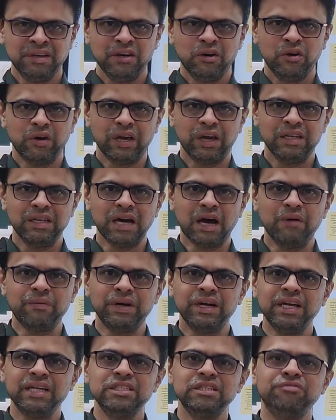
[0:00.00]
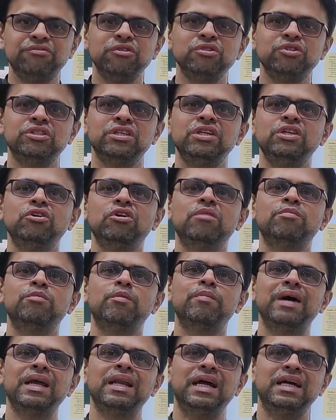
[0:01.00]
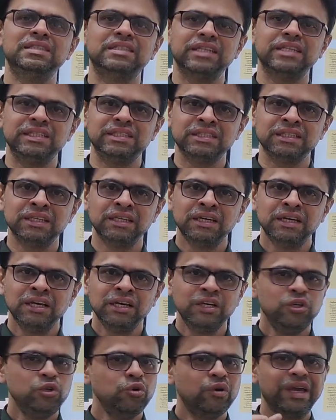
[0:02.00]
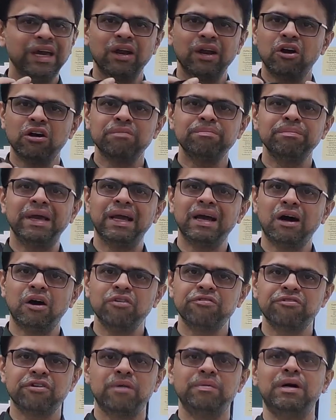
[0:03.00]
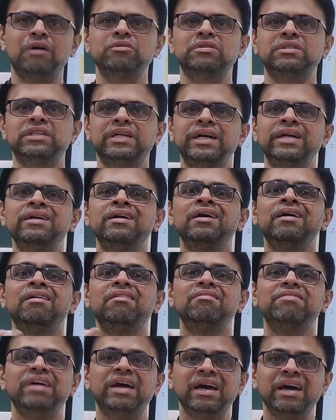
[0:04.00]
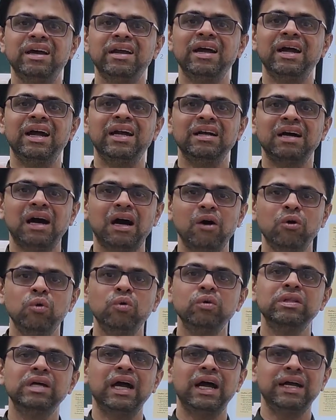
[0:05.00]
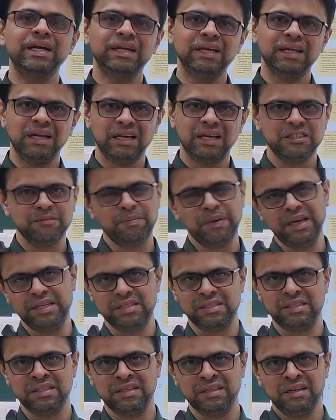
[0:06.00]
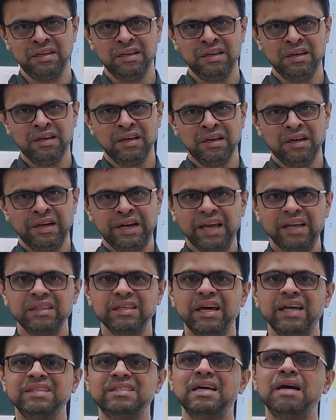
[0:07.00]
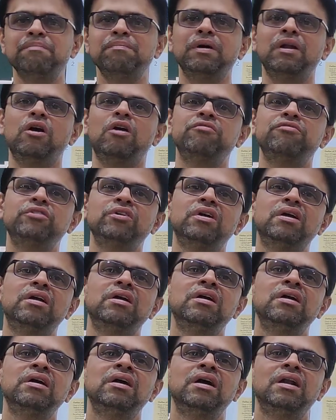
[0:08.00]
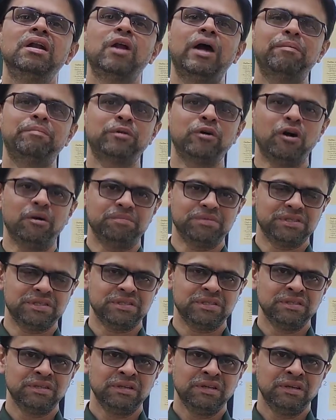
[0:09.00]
Okay, nowadays if you see your mobile handsets, you cannot make out from outside where and how the antenna is placed. Take the example of your laptops.